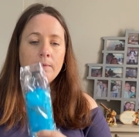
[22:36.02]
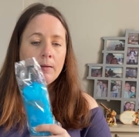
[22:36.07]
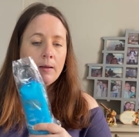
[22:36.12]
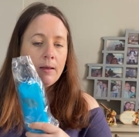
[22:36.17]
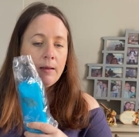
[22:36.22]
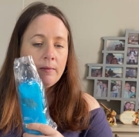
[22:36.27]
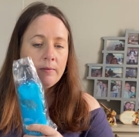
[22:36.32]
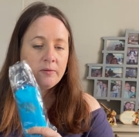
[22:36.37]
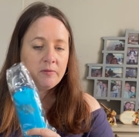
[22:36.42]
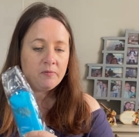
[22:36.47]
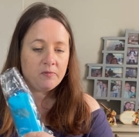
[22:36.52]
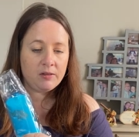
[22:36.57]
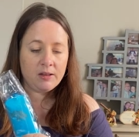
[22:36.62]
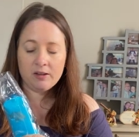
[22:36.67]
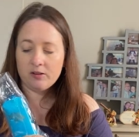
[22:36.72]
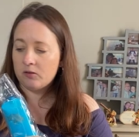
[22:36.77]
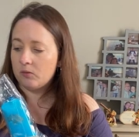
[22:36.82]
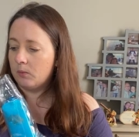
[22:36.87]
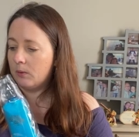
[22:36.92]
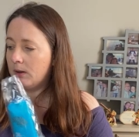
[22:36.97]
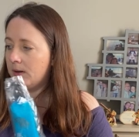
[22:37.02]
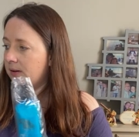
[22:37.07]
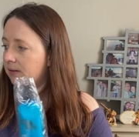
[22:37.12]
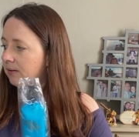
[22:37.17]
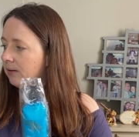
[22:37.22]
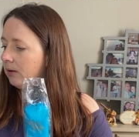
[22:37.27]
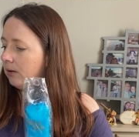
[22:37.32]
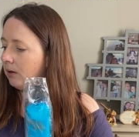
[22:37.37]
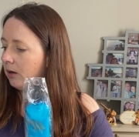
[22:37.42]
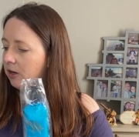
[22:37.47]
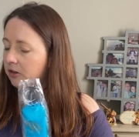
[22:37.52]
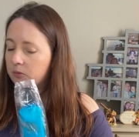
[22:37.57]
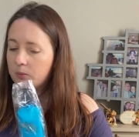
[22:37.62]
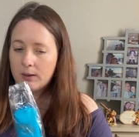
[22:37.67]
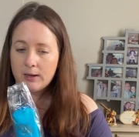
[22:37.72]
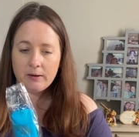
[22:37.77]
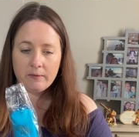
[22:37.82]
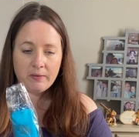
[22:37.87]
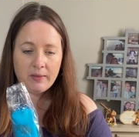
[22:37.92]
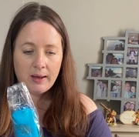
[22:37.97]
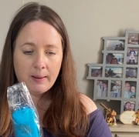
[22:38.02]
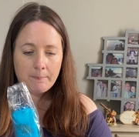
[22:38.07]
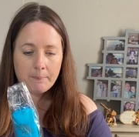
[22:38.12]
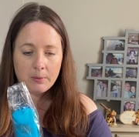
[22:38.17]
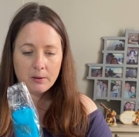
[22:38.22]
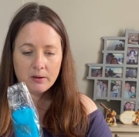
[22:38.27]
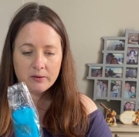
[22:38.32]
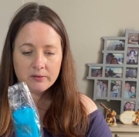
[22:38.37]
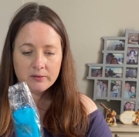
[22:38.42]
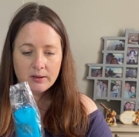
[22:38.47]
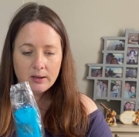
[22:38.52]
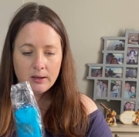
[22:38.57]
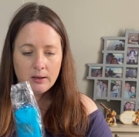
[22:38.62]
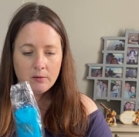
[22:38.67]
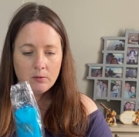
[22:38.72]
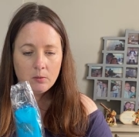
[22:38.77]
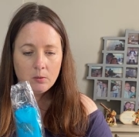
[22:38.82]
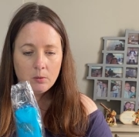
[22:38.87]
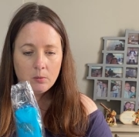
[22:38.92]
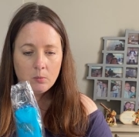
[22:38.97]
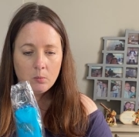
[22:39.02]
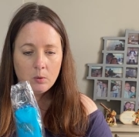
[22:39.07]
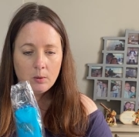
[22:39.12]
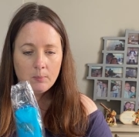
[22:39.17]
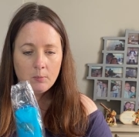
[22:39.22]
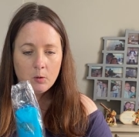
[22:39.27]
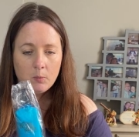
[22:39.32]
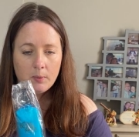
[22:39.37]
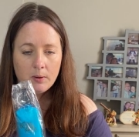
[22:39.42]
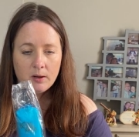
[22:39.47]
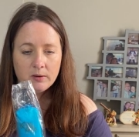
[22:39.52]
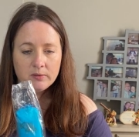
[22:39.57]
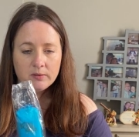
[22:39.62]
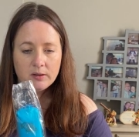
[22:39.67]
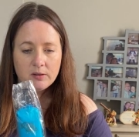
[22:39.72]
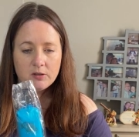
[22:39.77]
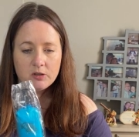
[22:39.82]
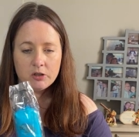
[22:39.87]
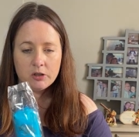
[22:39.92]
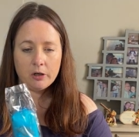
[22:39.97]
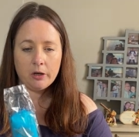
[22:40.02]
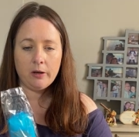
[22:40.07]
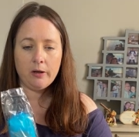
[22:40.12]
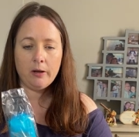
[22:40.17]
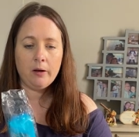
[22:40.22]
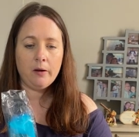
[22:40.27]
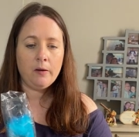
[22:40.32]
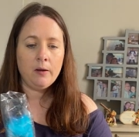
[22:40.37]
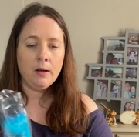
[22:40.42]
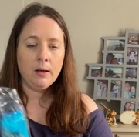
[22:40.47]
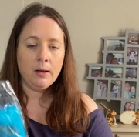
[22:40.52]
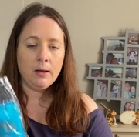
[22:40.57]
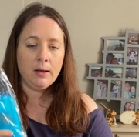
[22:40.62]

Um, this one is the last one out of that basket. I've got one more basket to show you.